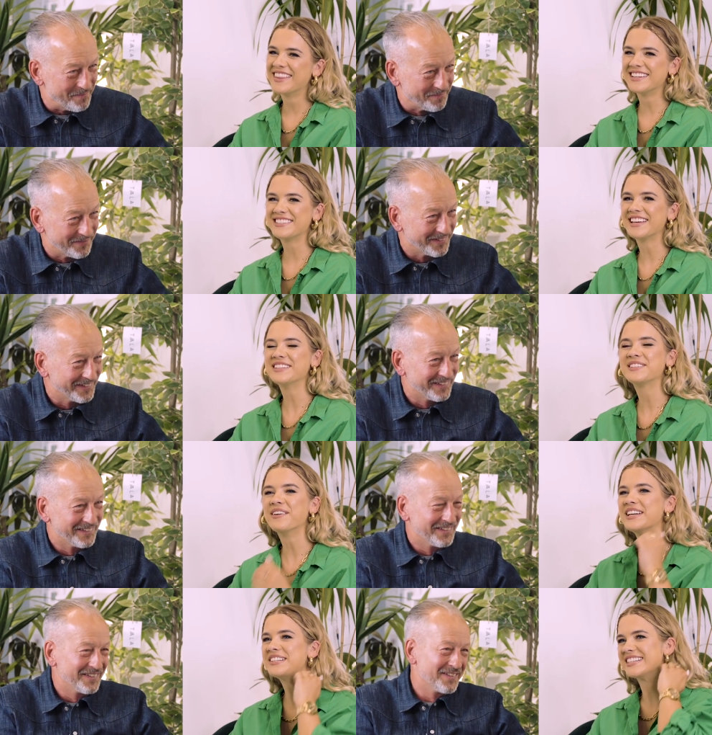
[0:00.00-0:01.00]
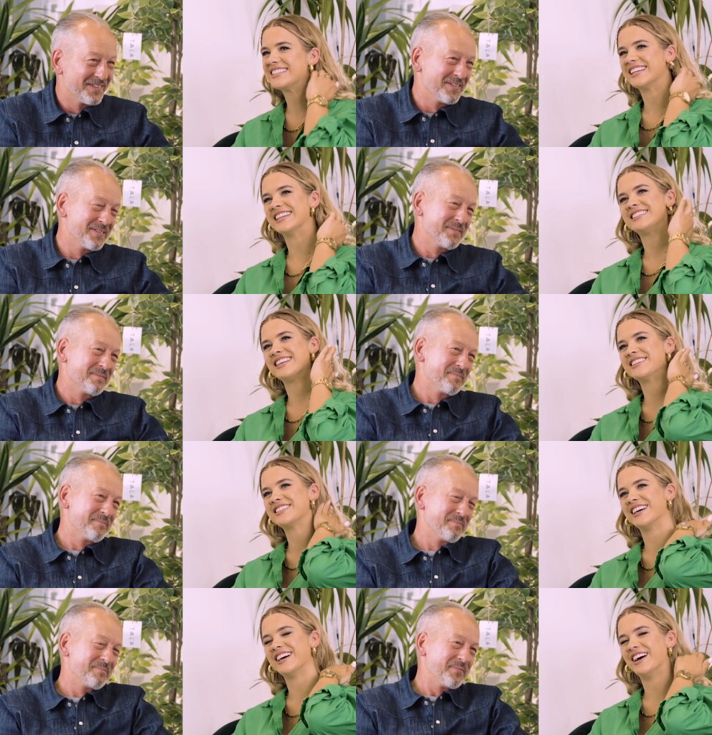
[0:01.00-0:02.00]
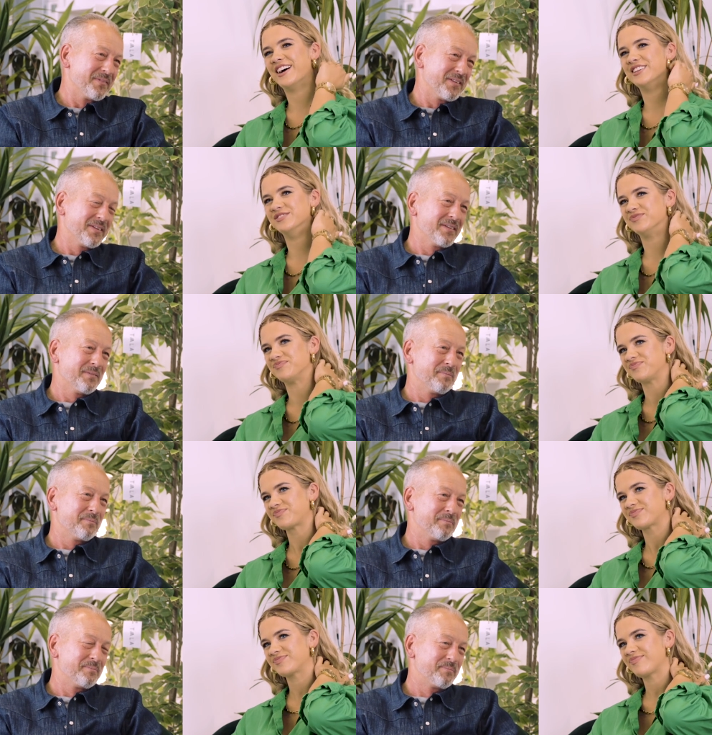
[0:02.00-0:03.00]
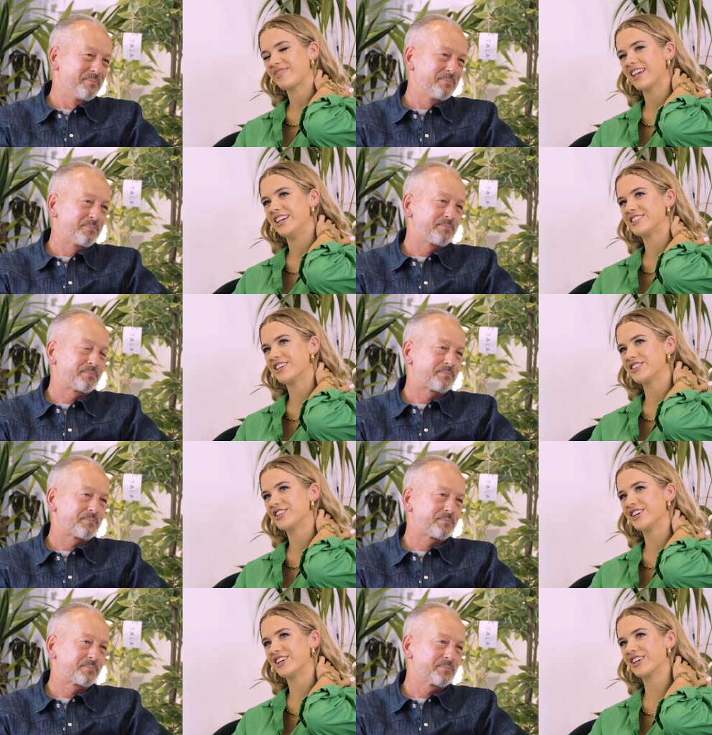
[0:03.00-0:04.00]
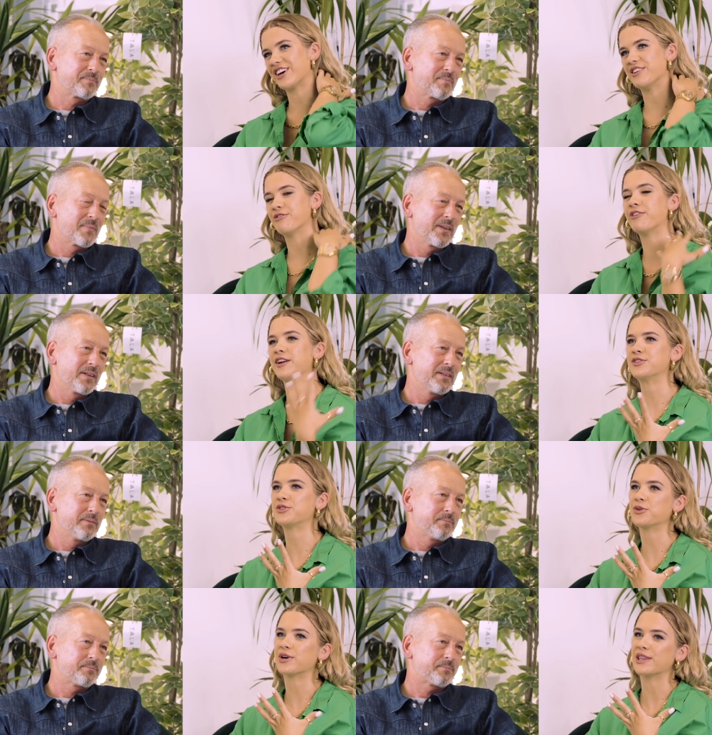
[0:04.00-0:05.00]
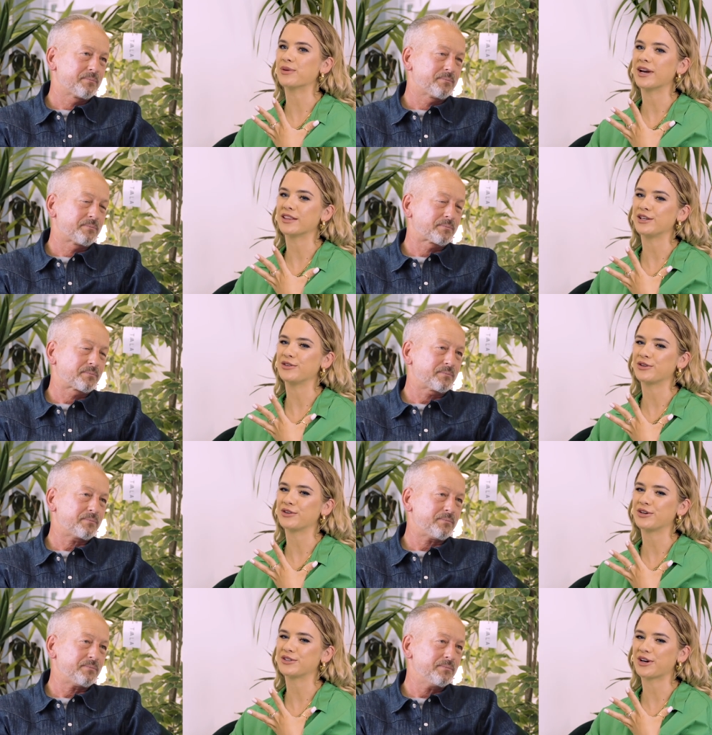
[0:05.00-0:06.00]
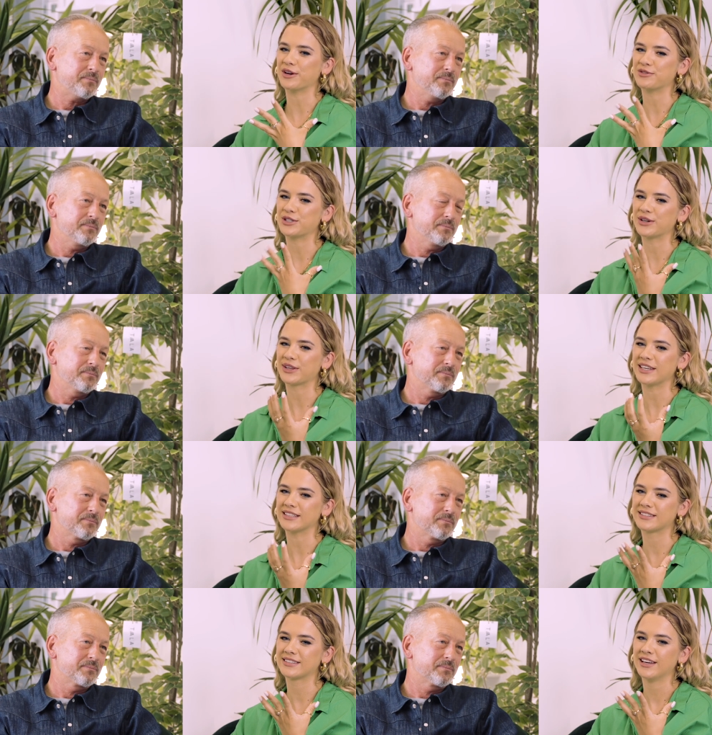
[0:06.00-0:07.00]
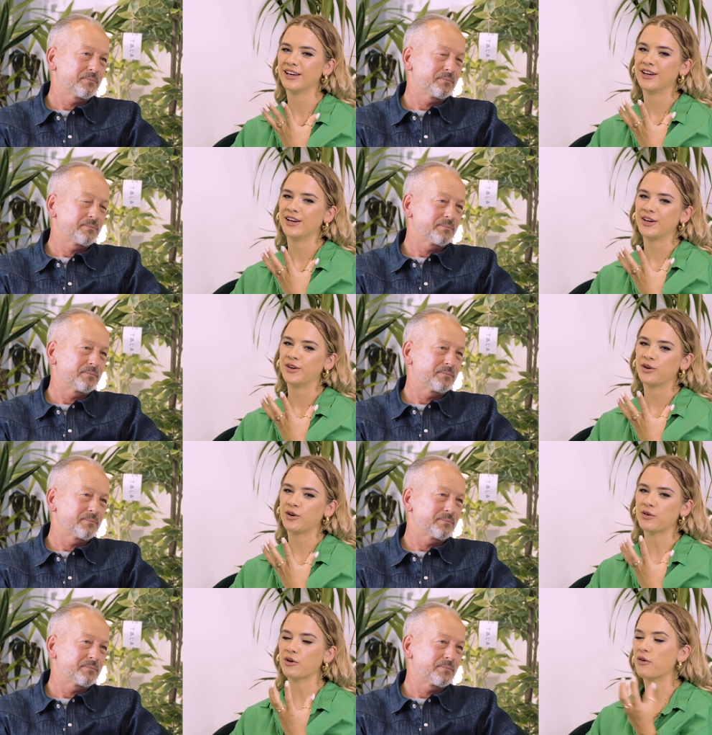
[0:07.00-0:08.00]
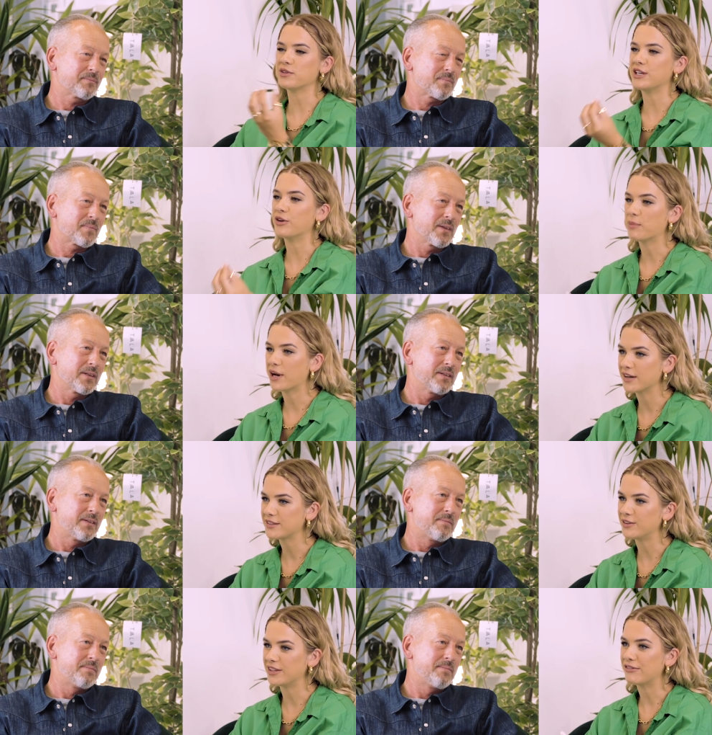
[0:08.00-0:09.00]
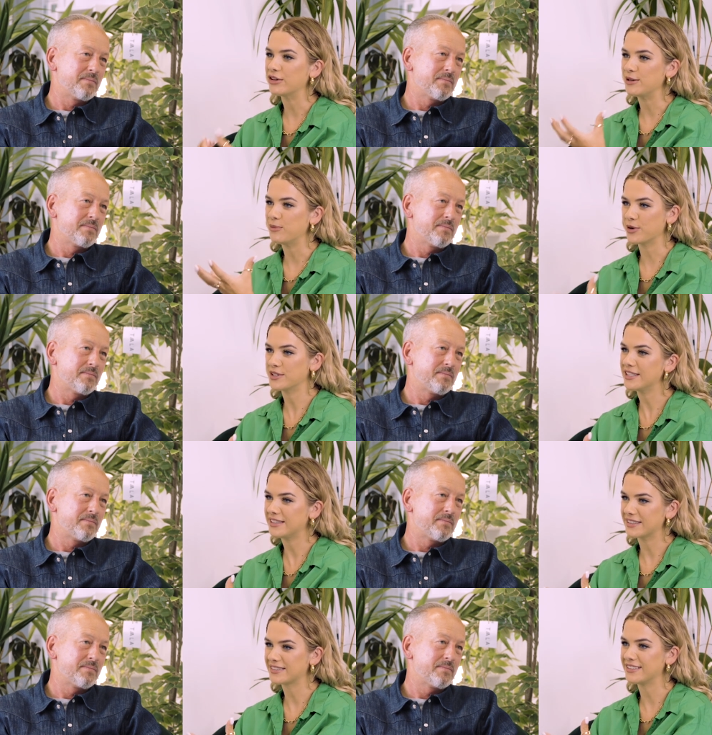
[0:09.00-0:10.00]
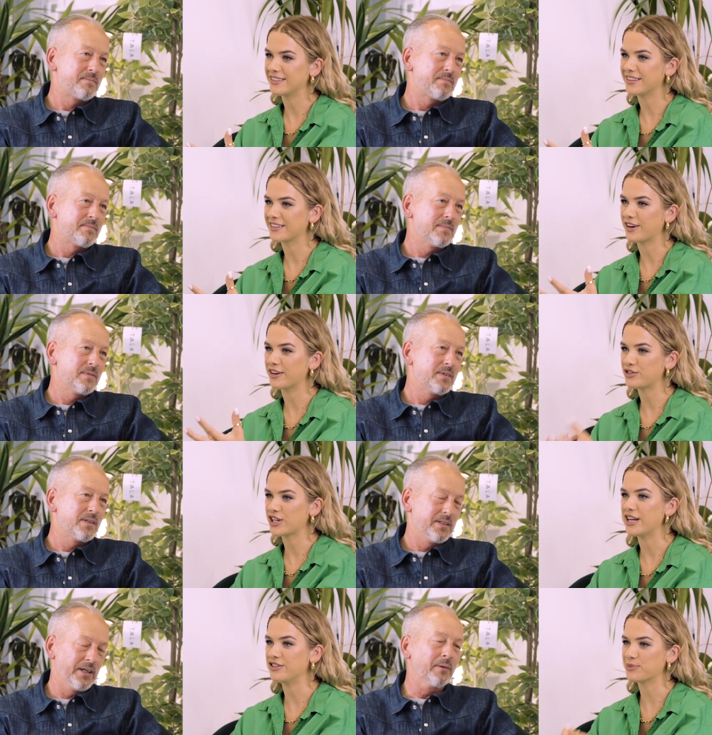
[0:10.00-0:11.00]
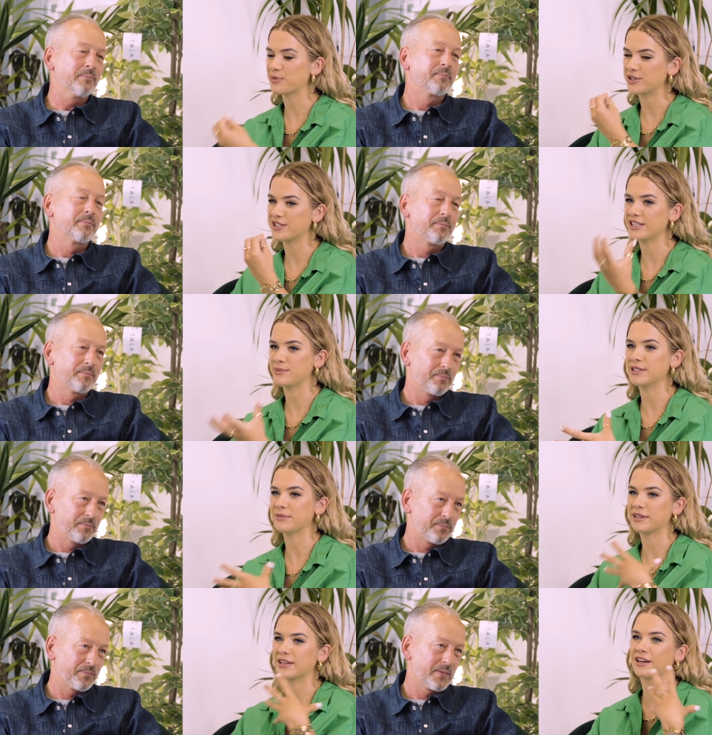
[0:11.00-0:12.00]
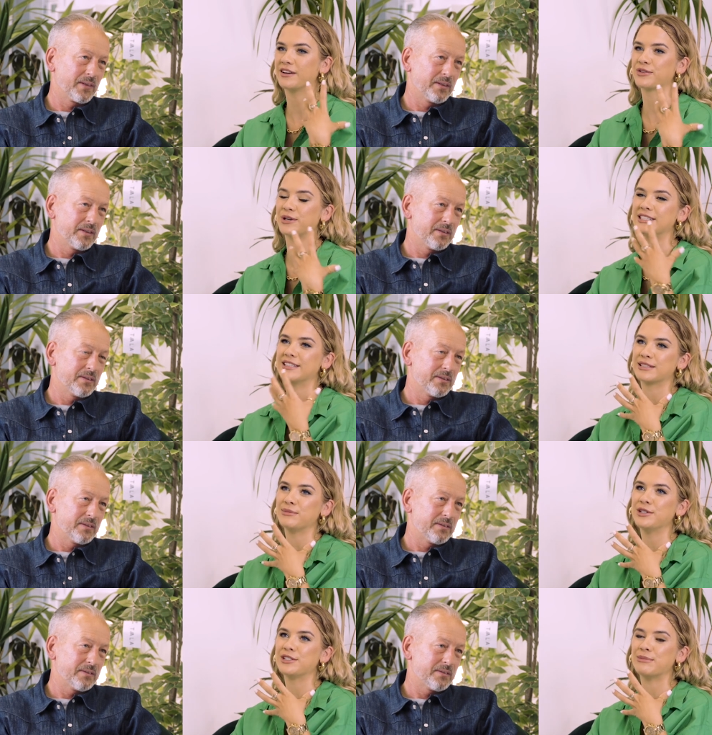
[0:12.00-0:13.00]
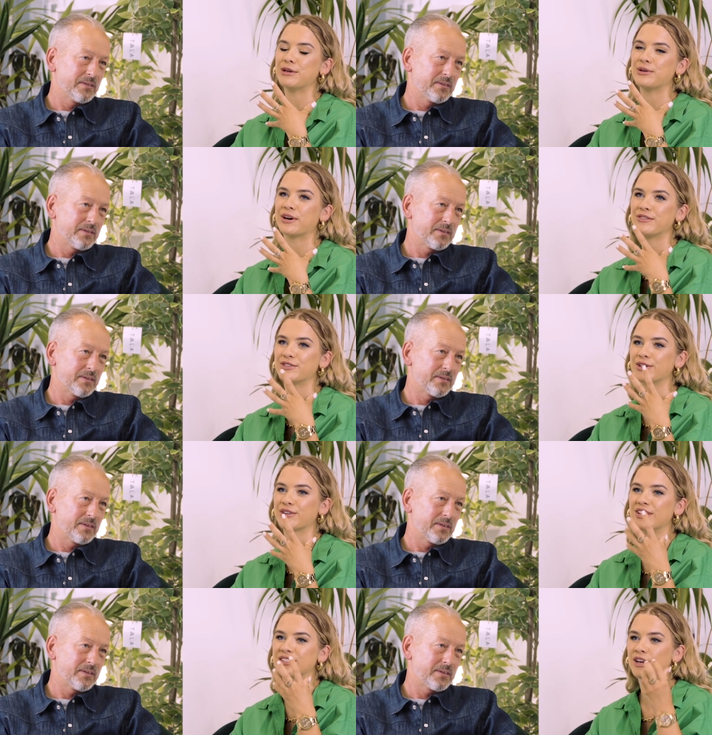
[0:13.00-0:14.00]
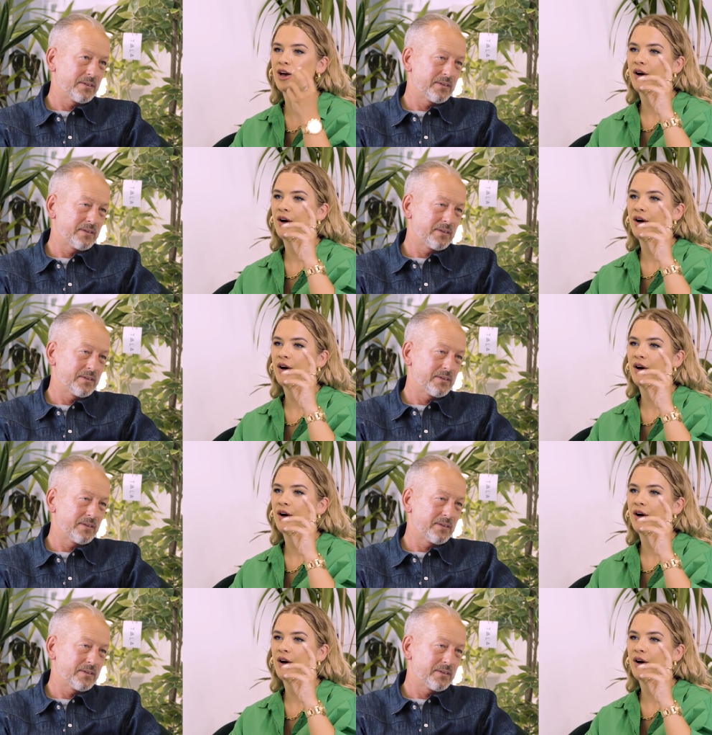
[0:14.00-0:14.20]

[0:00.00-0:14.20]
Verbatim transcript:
Speaker 1: that's that's so interesting, and it's such a um, it's such a kind of fun story in the way that you kind of took this obviously on a personal level you wanted this to kind of change yeah. and wanted it to be something that kind of created this community but you kind of took this